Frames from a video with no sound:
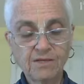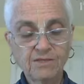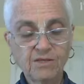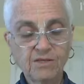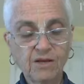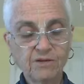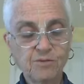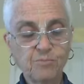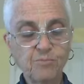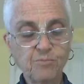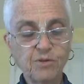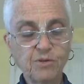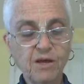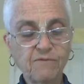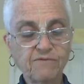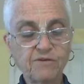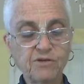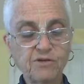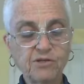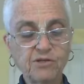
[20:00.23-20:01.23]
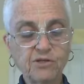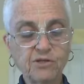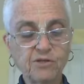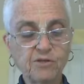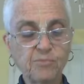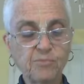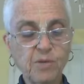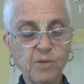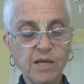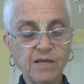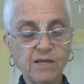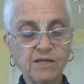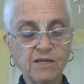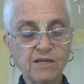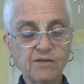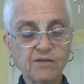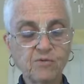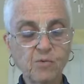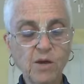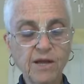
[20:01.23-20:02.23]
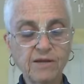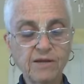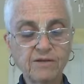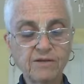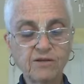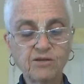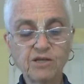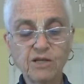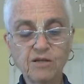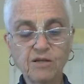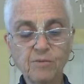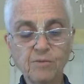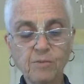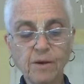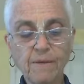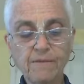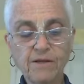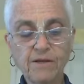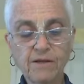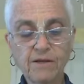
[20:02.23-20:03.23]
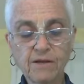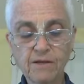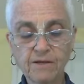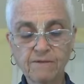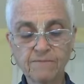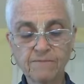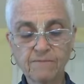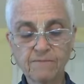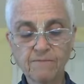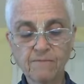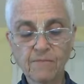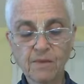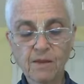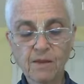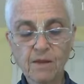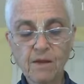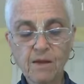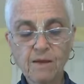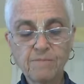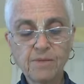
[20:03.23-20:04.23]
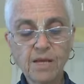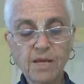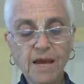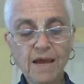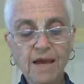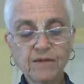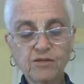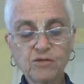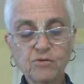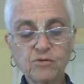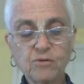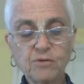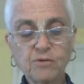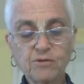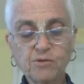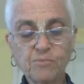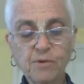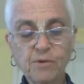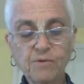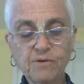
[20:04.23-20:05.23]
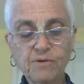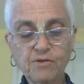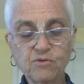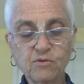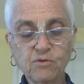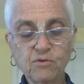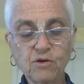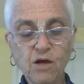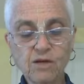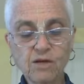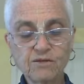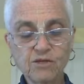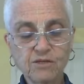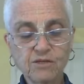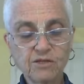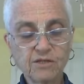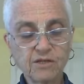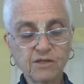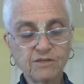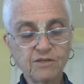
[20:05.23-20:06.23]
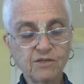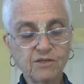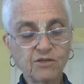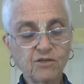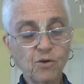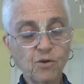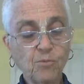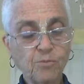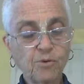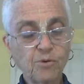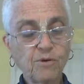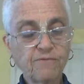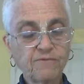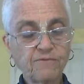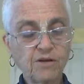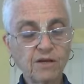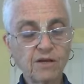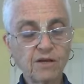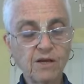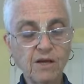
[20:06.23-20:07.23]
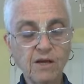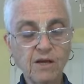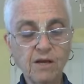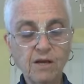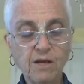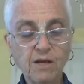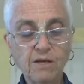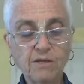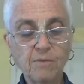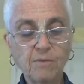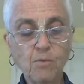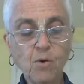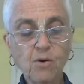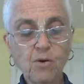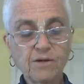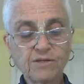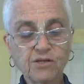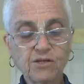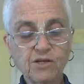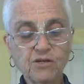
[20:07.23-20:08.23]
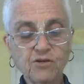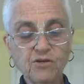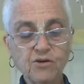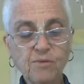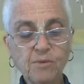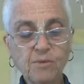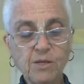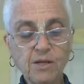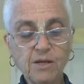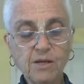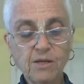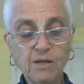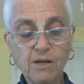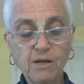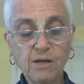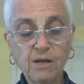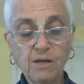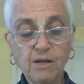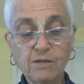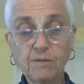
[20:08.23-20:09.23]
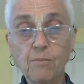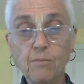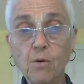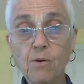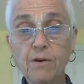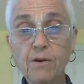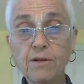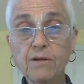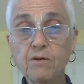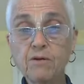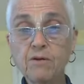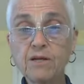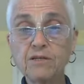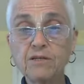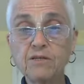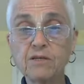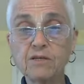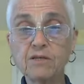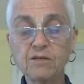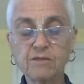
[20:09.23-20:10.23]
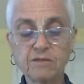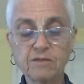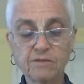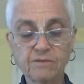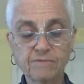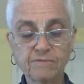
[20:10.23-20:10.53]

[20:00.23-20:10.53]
Such bluffers speak in this way to cheat the public. But actual spiritual consciousness is so perfect, the more it's distributed, the more it increases.